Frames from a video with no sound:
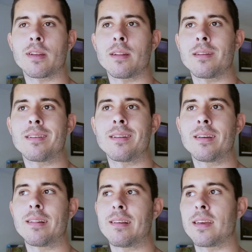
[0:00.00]
And
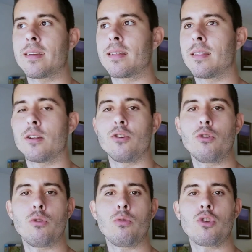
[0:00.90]
like, the
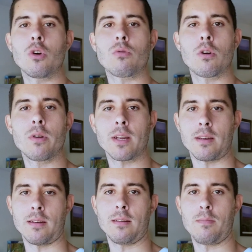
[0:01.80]
new Joe Rogan